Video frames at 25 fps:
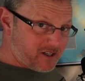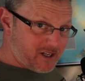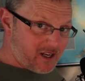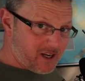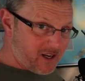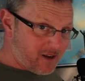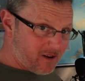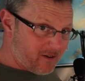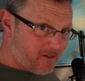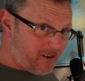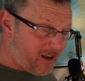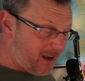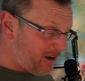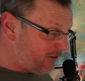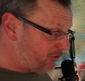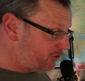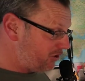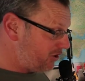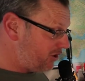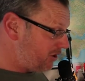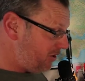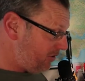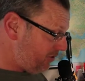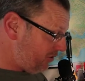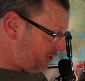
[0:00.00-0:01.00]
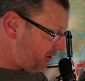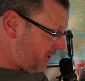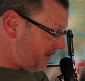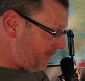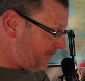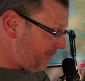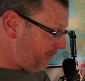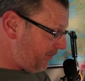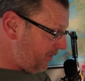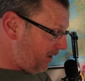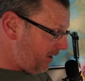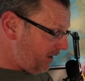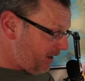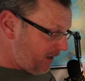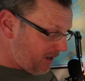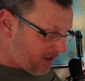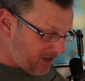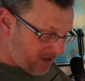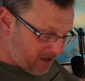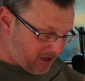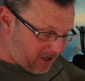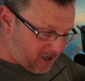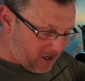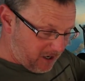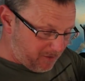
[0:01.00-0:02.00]
idea how to use it.
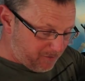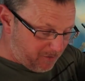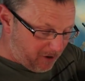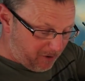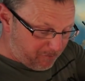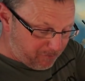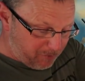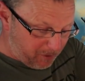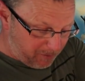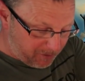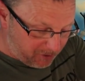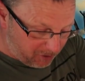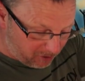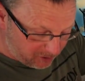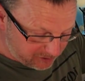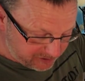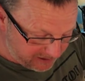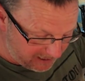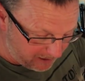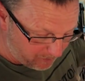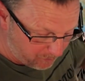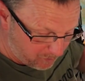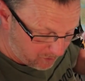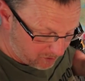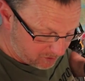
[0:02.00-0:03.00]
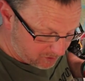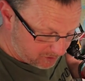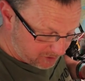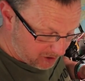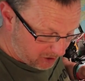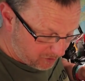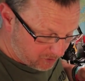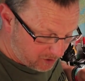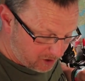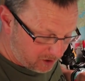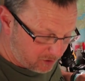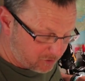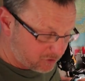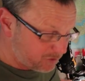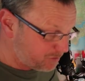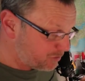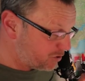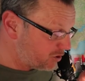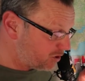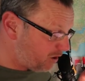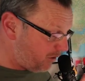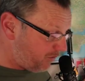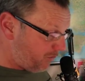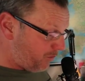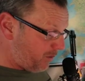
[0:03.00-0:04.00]
I've probably got to download some
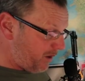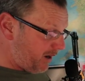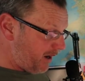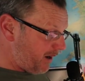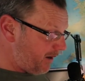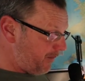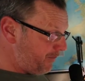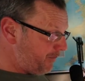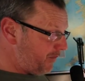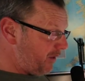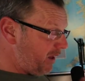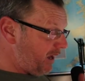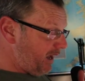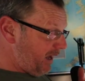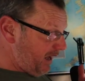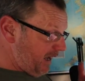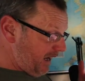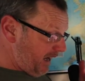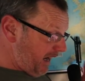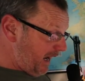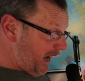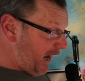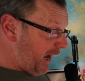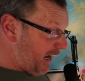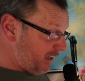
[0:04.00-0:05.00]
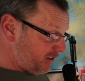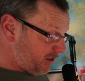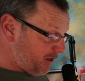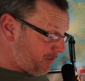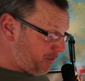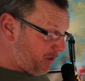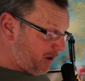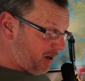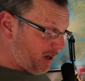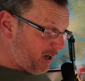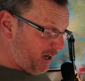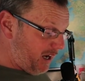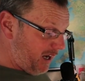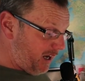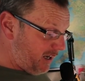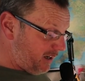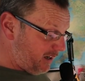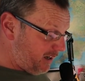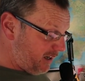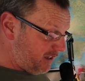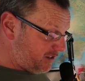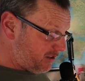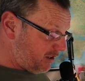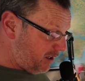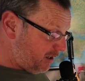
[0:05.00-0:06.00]
software as I plug it in
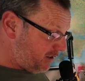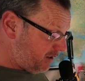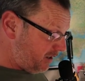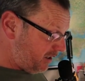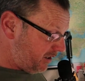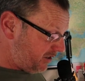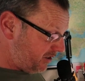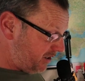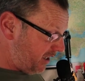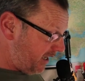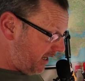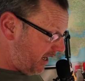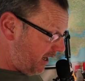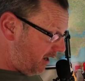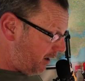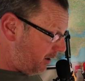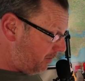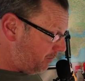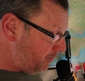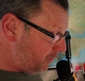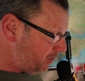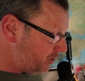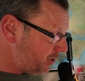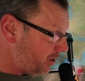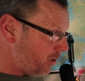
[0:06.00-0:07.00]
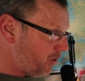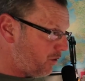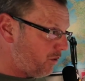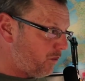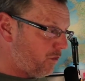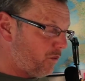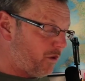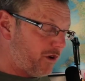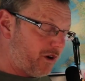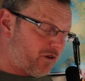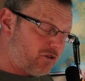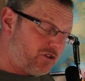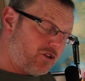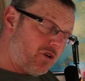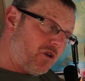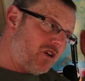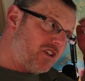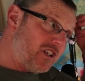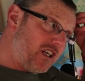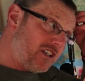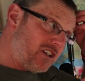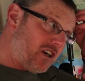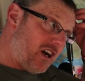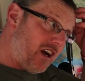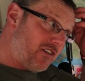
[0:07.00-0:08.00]
and as I set it up. So what I'll do
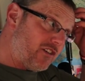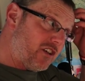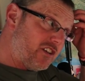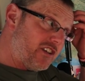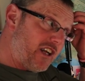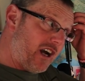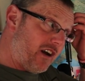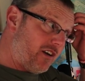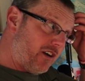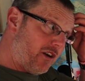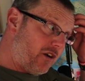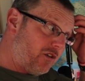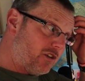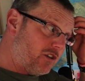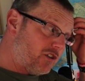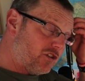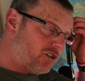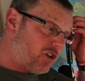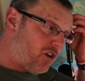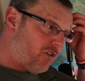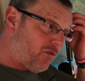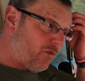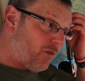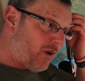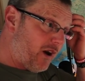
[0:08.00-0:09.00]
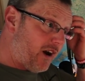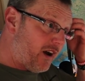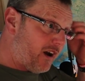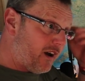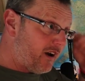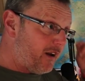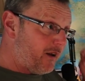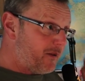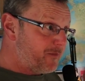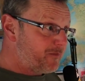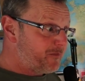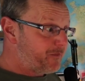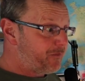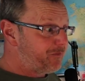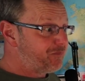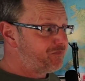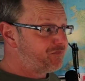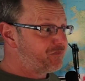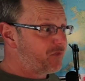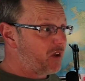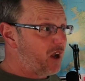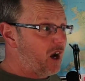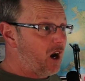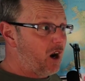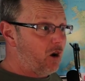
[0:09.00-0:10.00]
is, as I have to download the software,
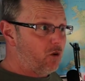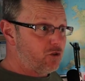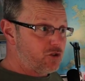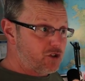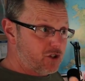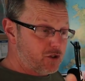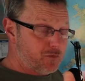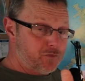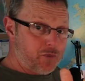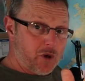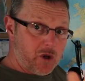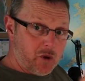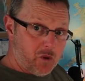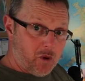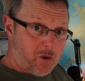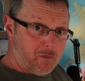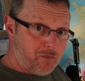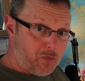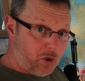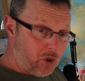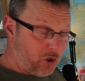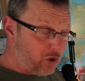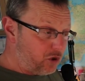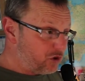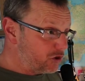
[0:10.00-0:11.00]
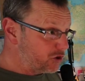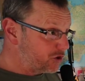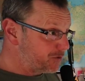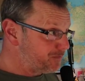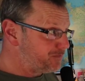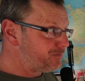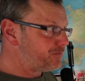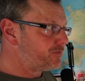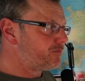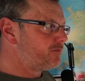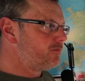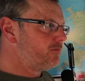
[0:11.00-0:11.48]
I'll just put you on pause,